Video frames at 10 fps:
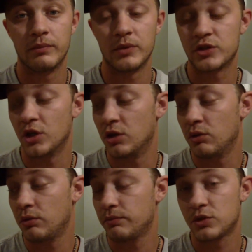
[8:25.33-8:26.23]

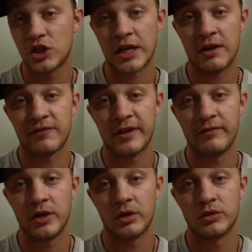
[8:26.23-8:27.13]
so check out for that
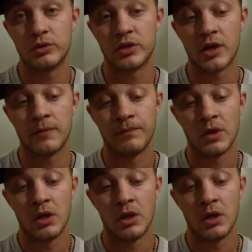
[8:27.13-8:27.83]
video Tuesday.